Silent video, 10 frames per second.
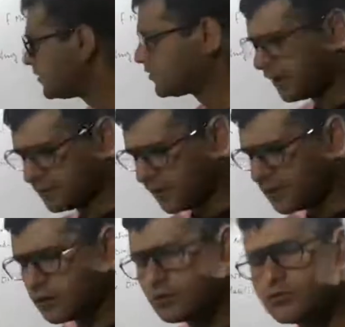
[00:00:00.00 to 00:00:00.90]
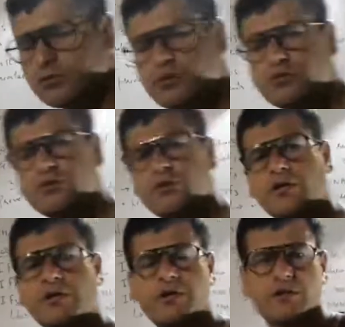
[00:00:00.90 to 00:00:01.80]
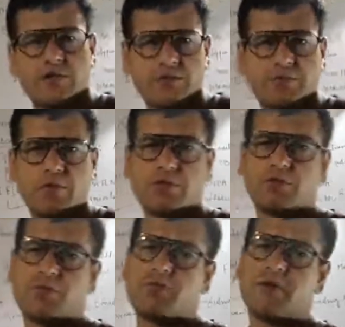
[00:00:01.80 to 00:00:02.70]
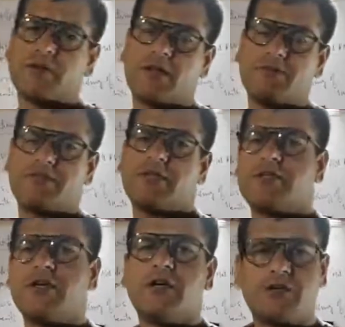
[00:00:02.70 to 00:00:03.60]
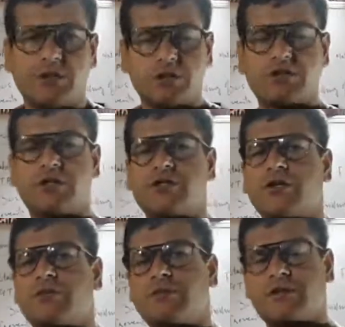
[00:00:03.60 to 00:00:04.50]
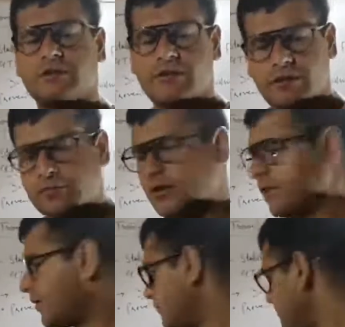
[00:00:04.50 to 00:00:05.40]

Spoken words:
Shine-Delgado sequence, it is responsible for the efficient translation of the mRNA.